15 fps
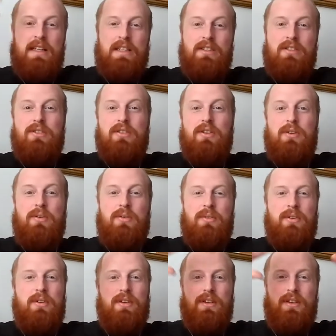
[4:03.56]

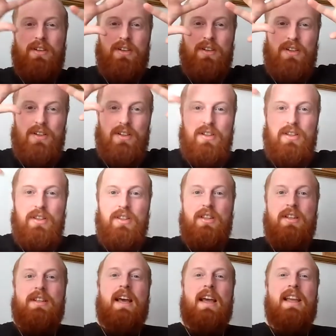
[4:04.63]
into
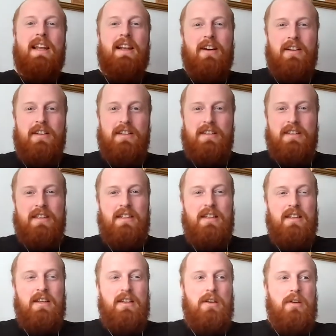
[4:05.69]
the daylight,
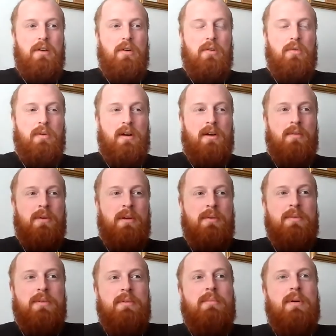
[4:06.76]
where we
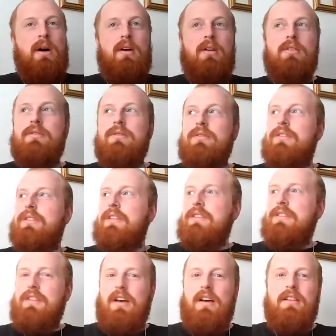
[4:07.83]
would behold the
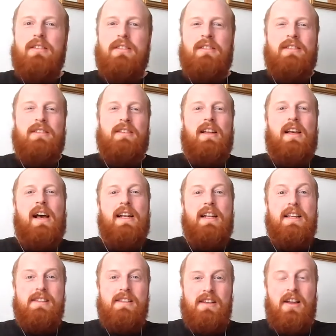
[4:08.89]
sun and
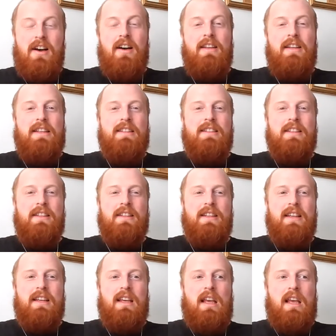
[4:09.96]
its light,
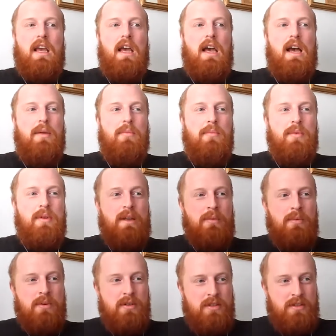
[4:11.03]
and we
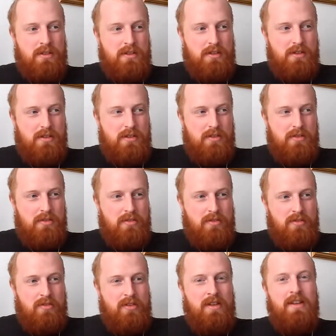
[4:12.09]
would
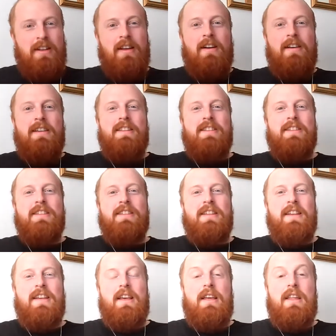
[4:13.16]
realize
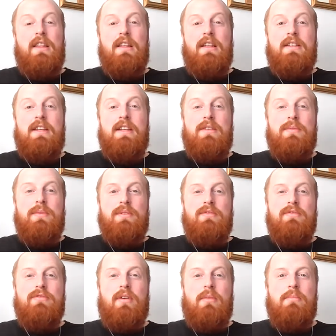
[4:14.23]
that it
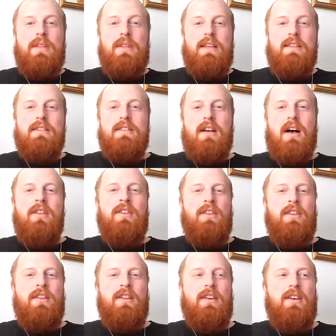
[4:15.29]
was from this
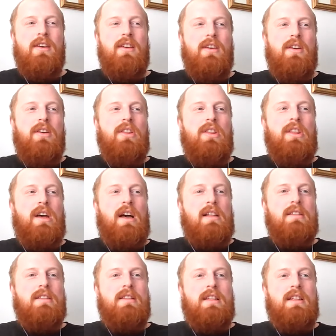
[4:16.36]
sun
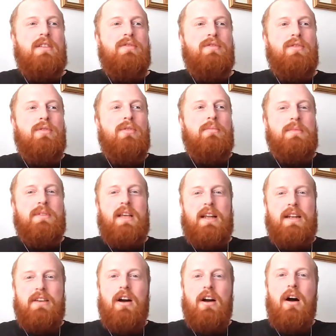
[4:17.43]
that these forms
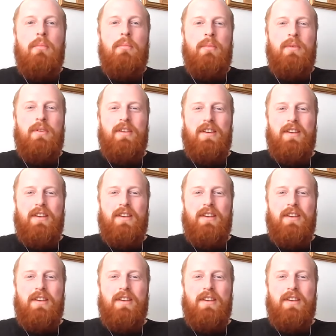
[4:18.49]
had come,